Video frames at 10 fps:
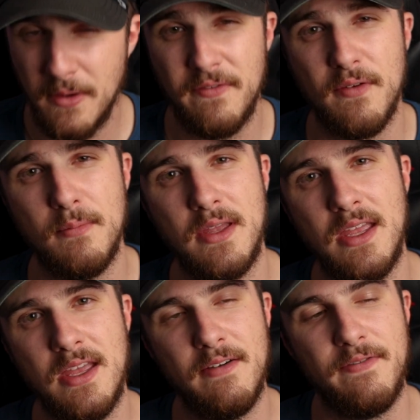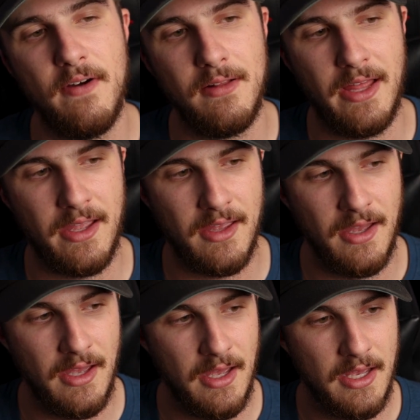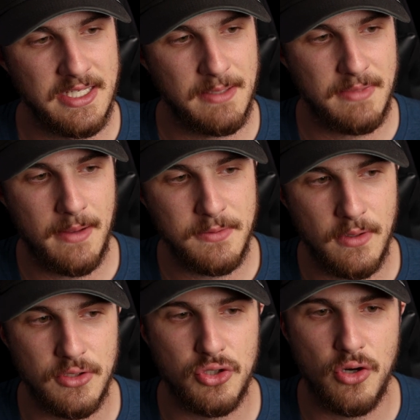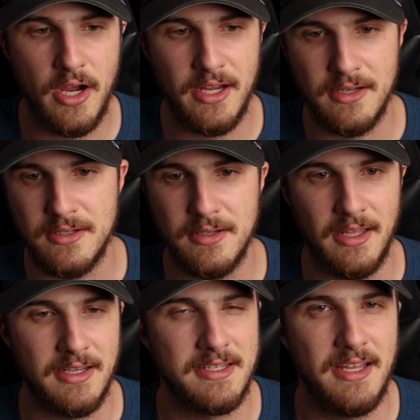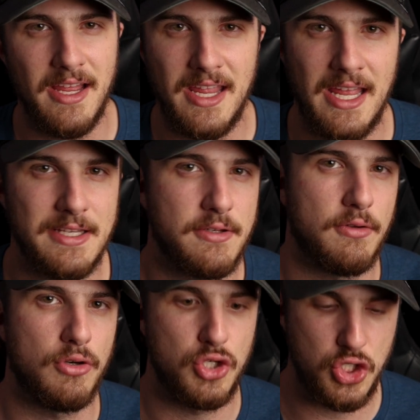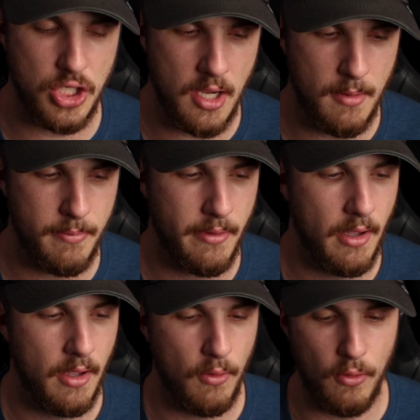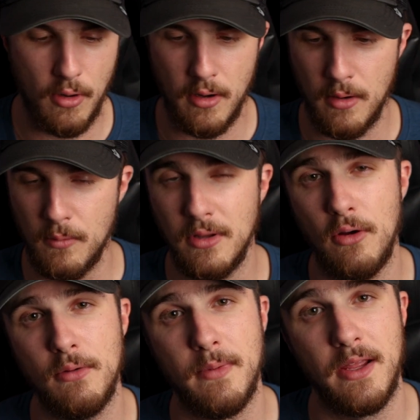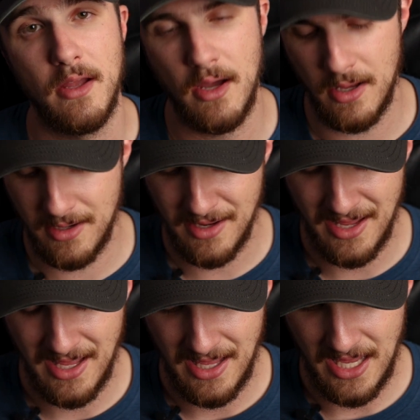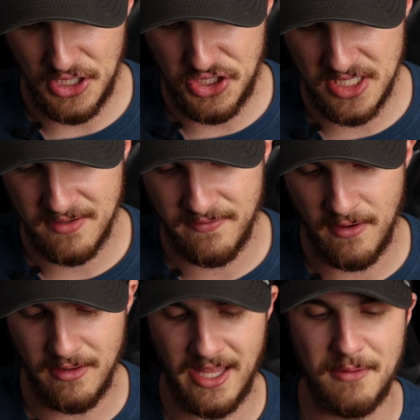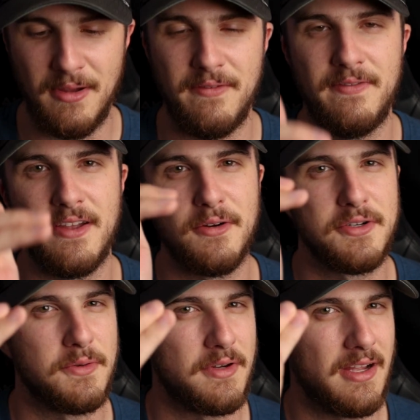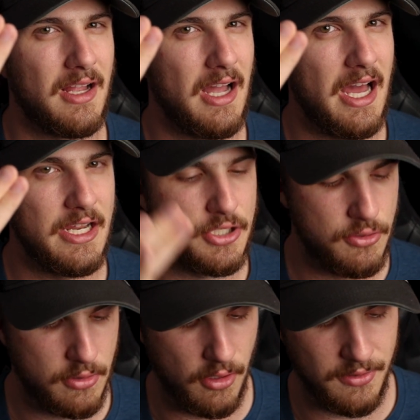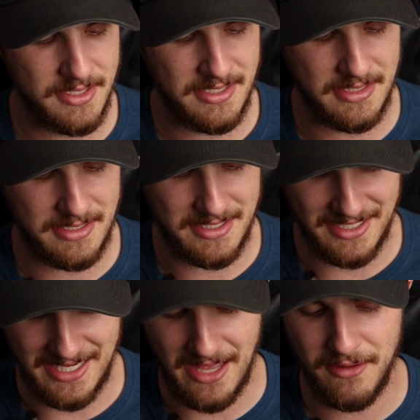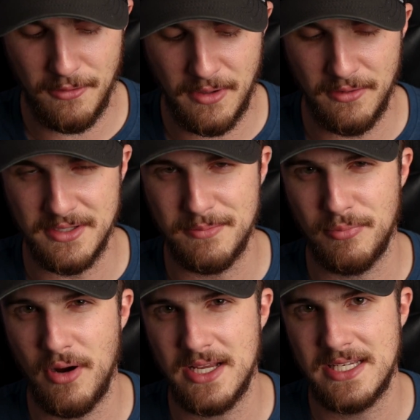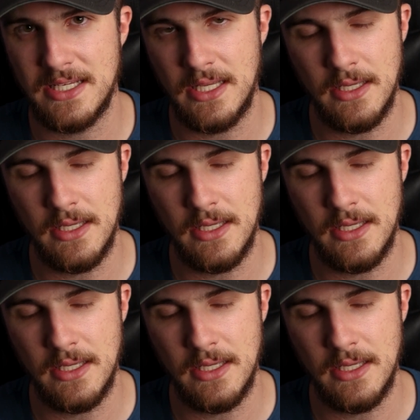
But for me, it felt like sometimes when I was trying to like slide cancel or jump or reload my gun, it just felt like my fingers were kind of too close together when I was pressing